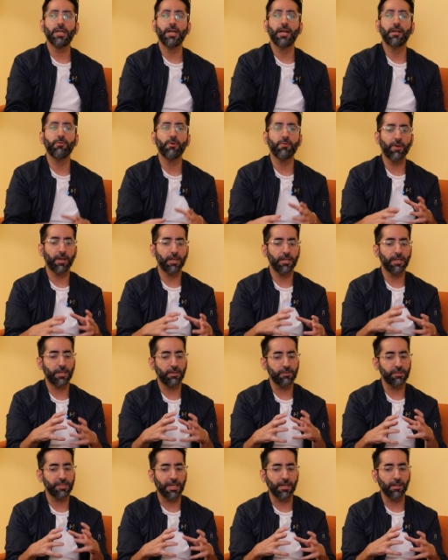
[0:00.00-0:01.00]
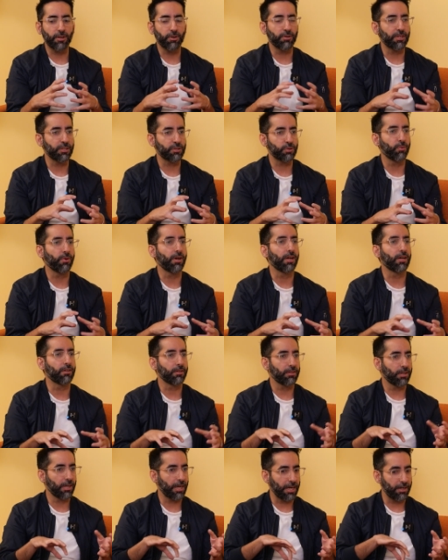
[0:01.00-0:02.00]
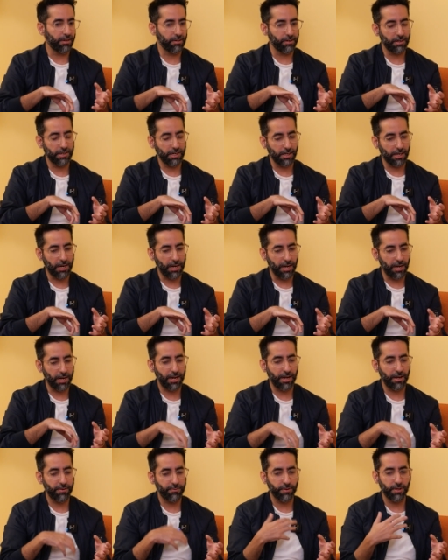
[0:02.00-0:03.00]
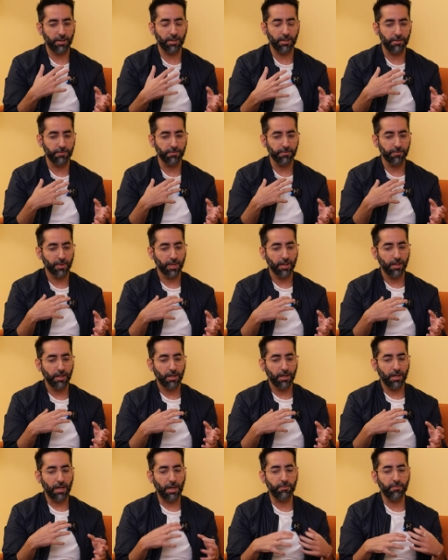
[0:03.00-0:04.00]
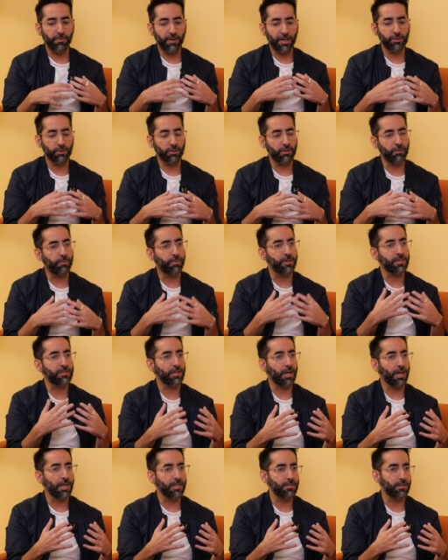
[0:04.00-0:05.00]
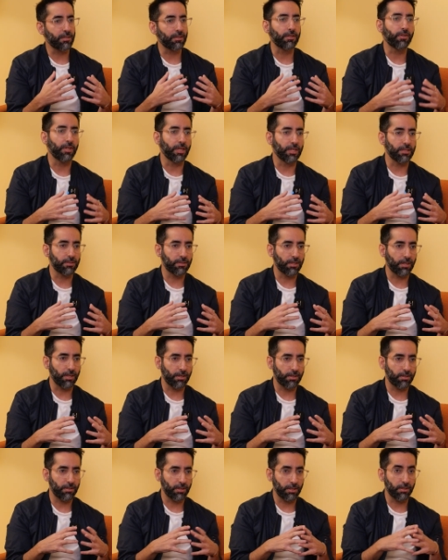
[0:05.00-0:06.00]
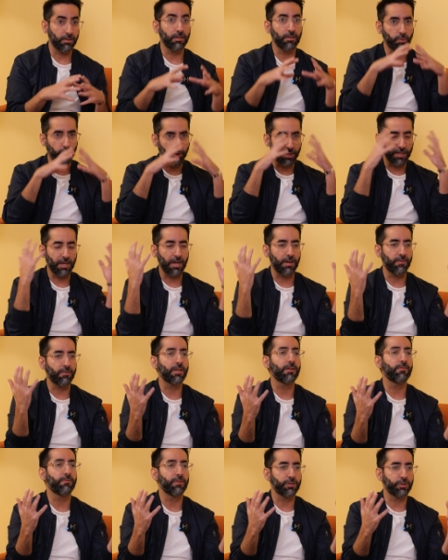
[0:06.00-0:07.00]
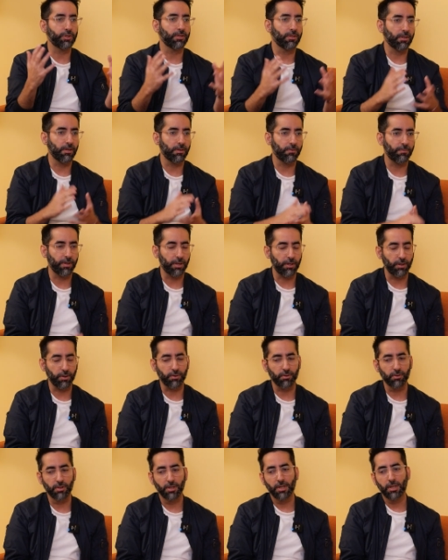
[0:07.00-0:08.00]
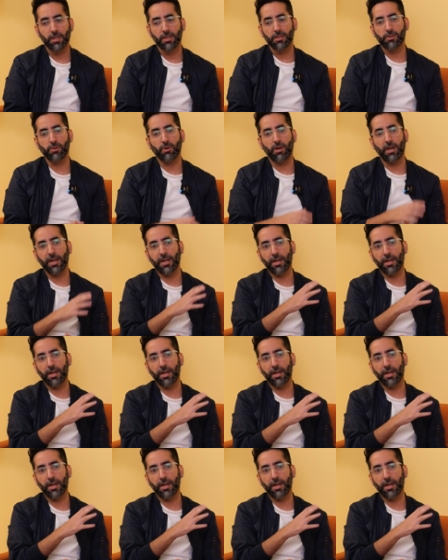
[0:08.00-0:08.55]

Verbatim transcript: And we finally kind of settled on this one. And I'm very sort of precise in the things that, in the way that I envision a video. So I